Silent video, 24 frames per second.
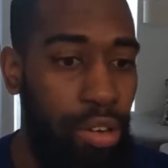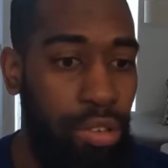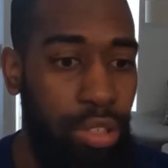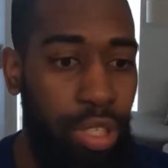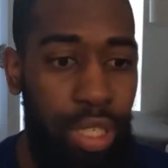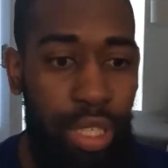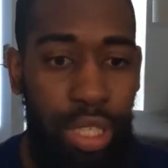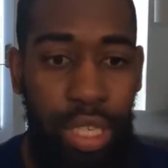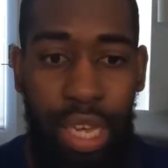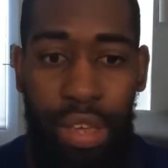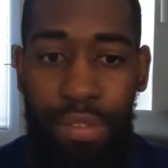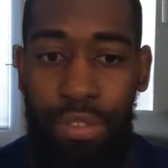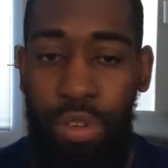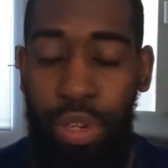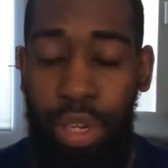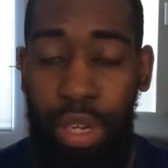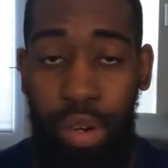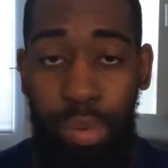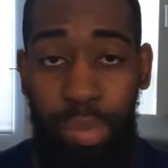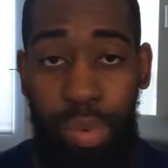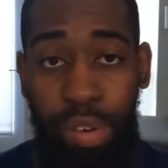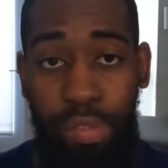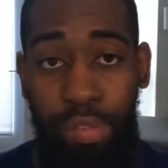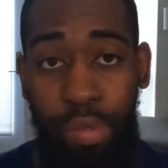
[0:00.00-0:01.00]
Just to give you a
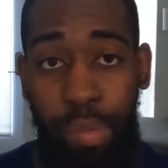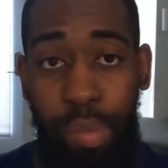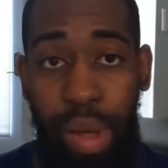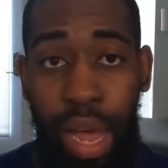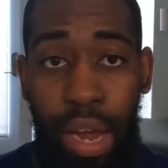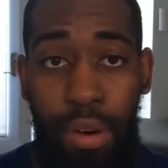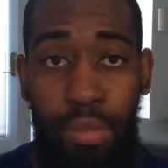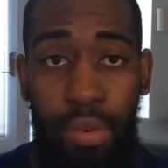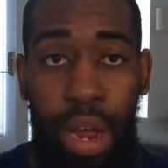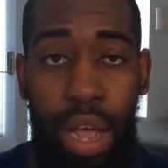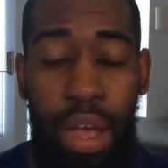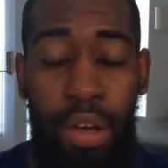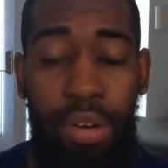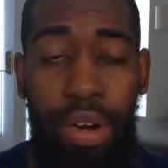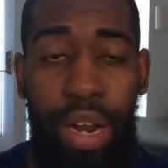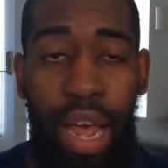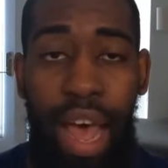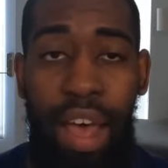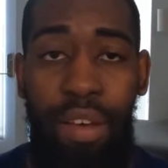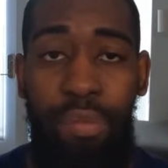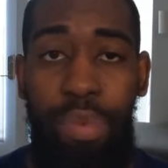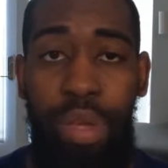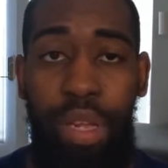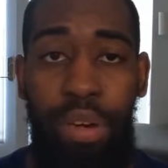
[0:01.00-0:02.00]
little bit of a background,
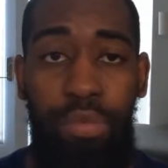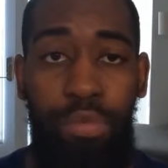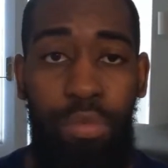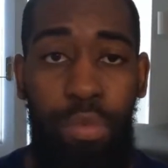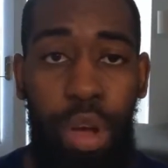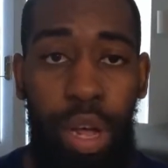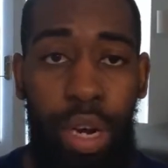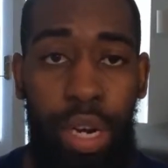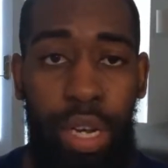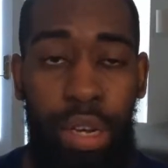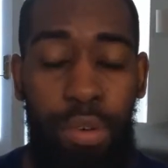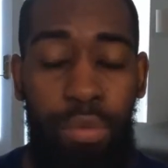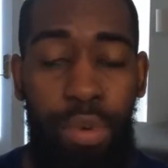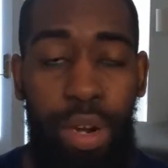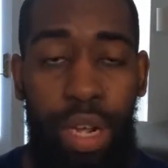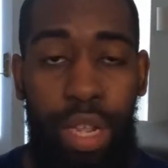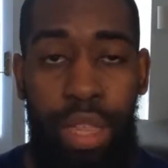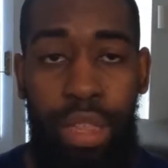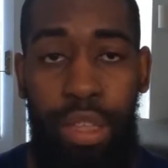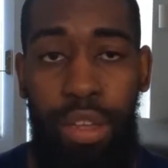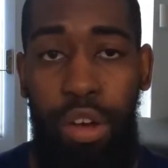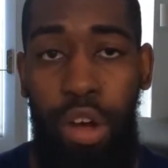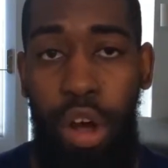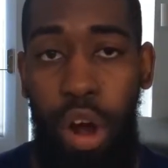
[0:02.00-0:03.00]
I've been running
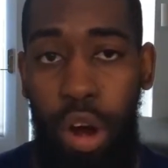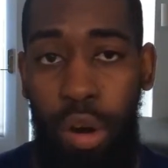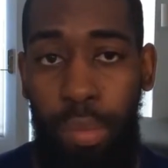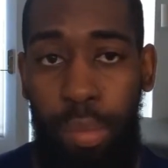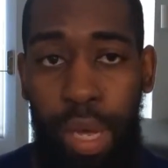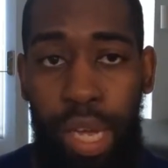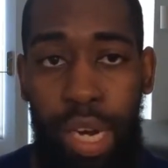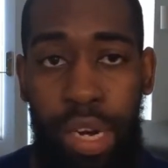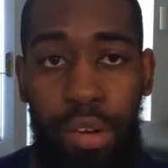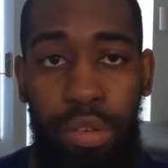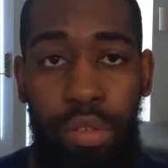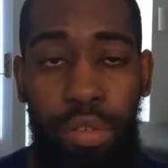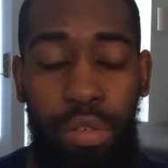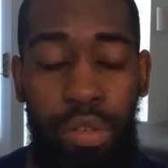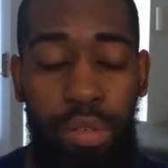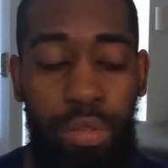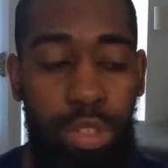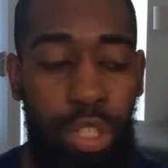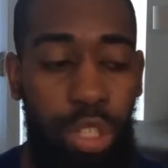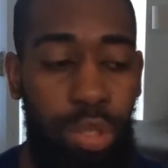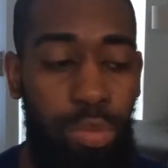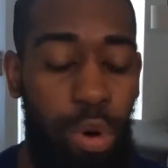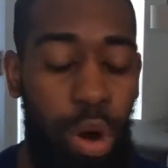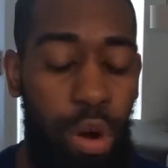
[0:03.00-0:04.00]
with Garmin
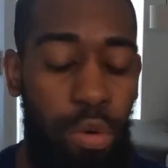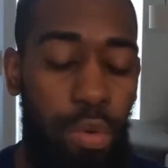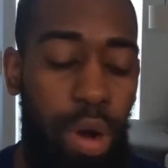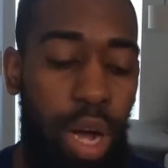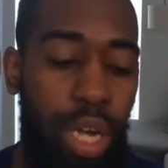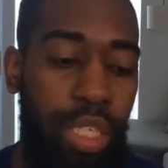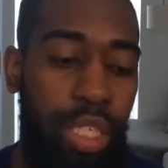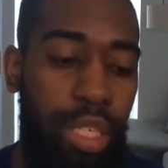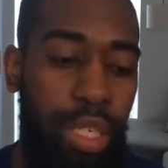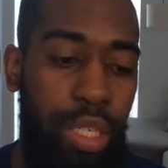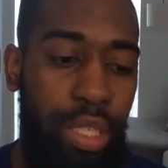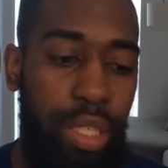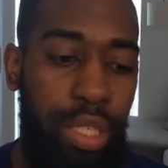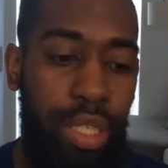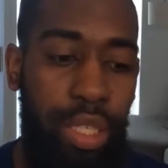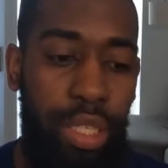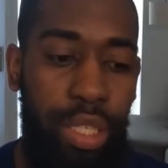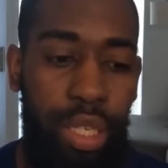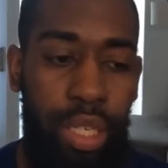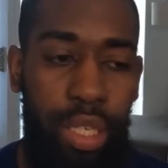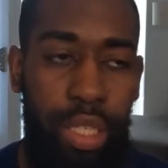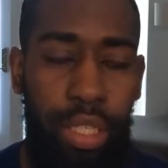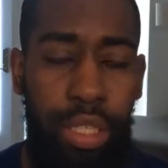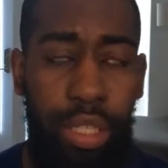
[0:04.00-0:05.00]
smartwatches
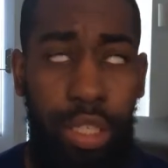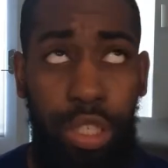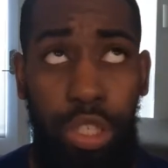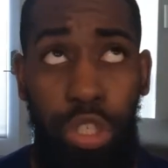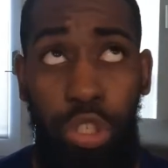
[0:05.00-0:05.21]
since